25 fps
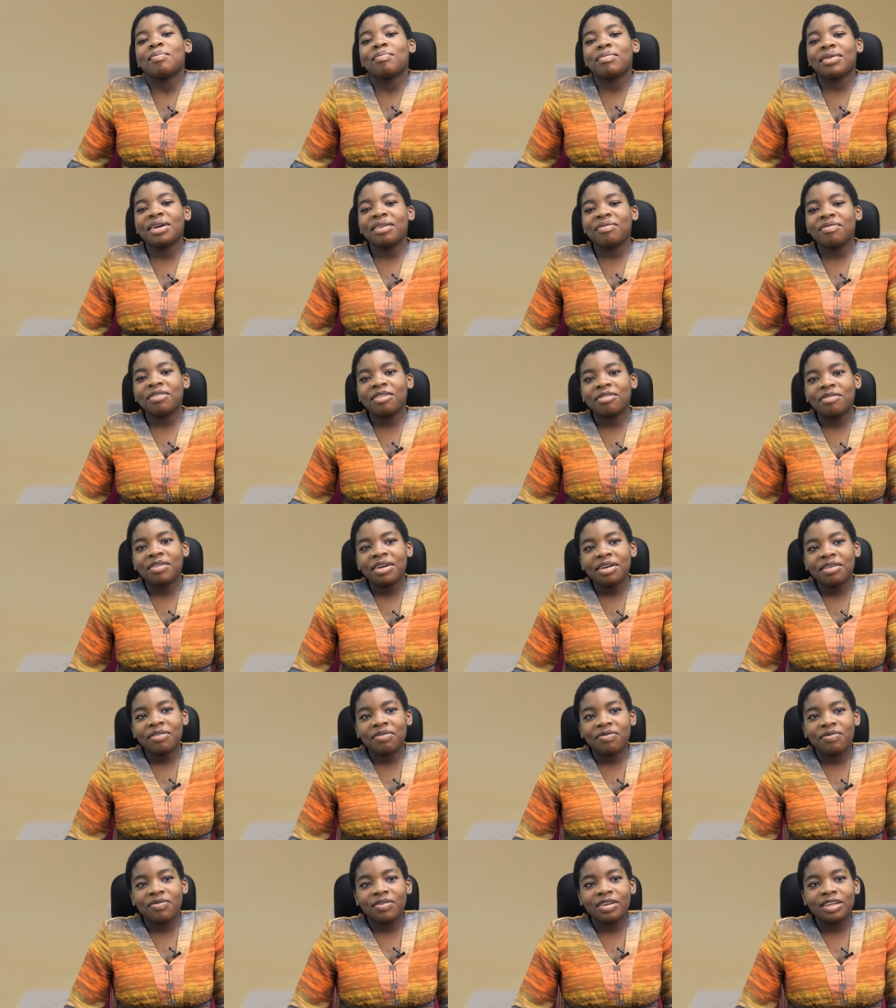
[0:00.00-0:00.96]
My
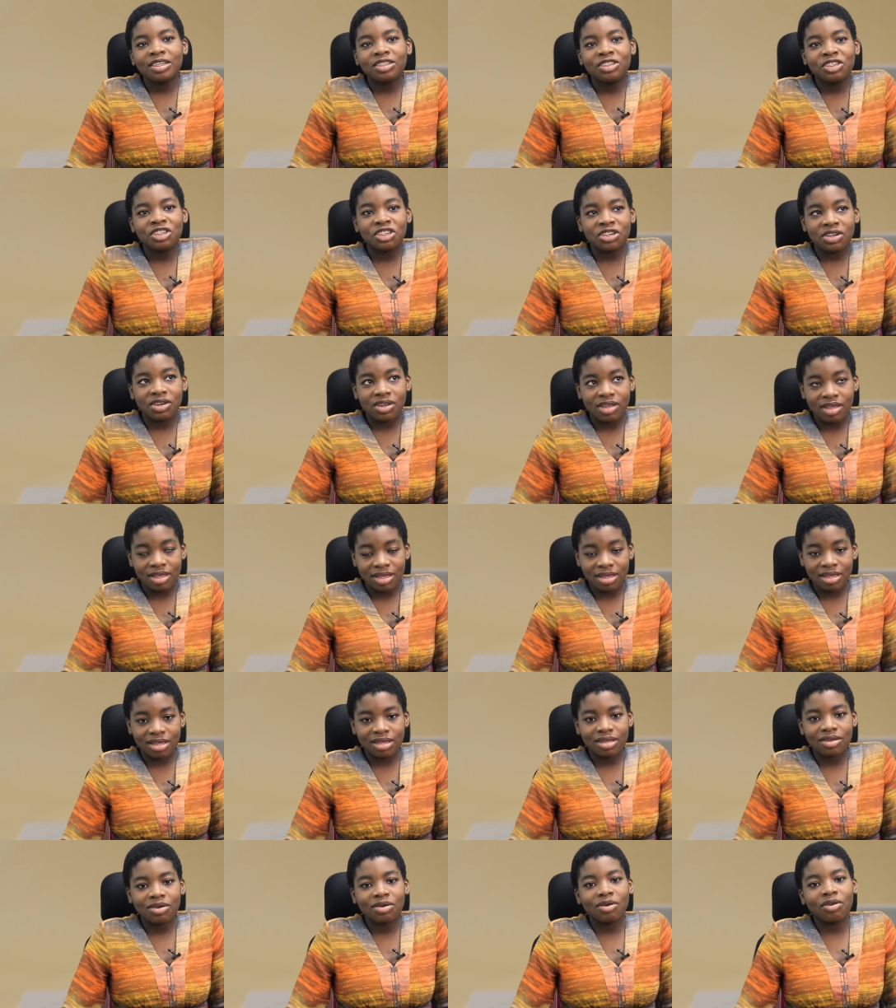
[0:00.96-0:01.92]
favorite
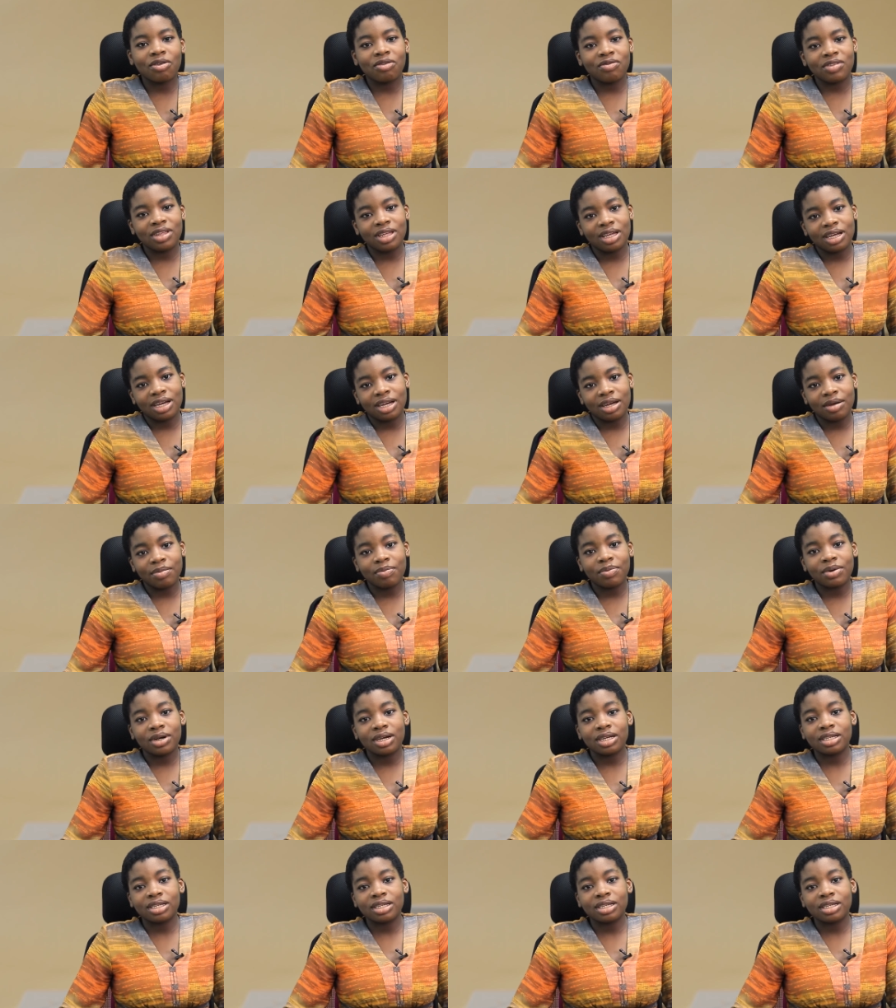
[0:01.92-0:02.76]
features of the app